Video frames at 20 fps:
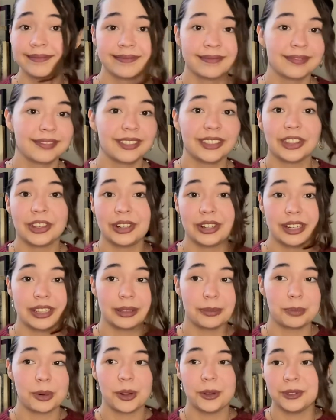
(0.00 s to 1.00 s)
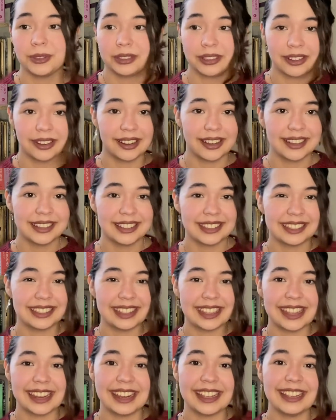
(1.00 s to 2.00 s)
learning the pros and cons and
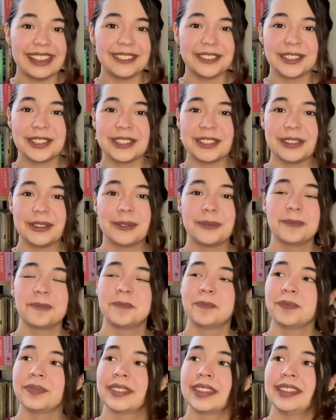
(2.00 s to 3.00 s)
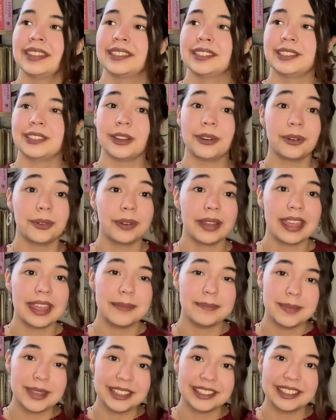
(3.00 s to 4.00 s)
getting used to. So
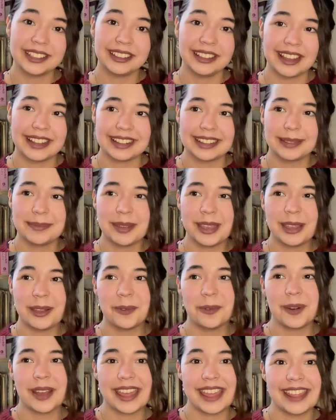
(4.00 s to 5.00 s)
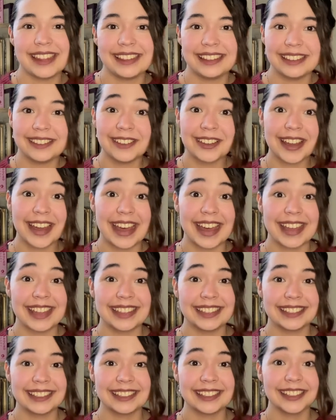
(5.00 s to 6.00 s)
it means a lot to me when you
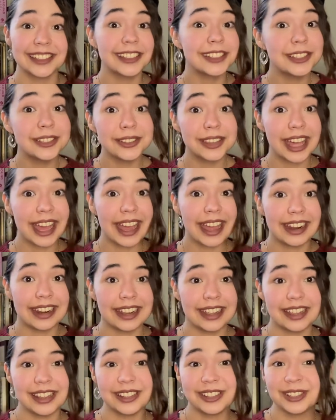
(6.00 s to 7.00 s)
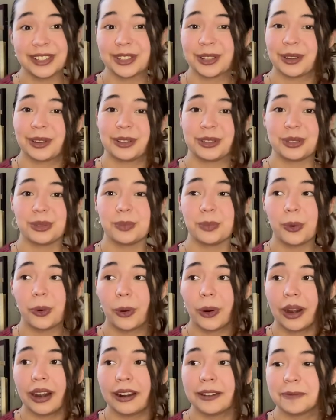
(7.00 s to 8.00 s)
guys do that and show your
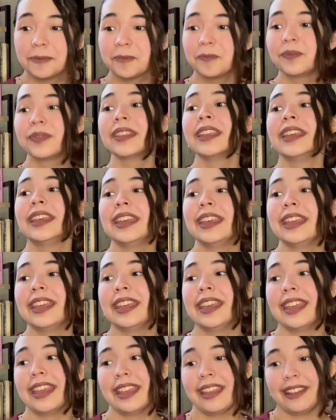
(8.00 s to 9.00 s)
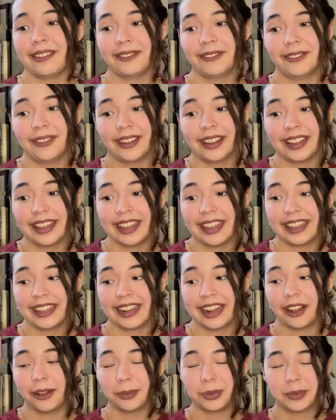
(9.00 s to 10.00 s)
support. It it
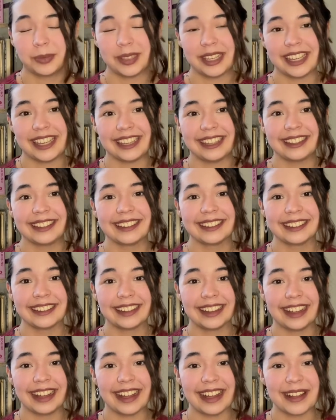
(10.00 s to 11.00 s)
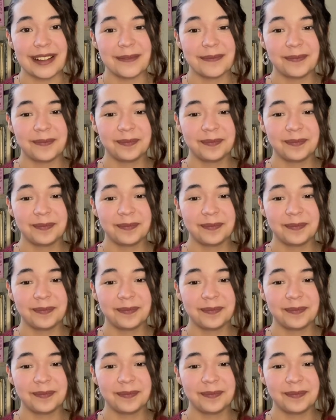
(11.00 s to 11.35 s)
helps me um,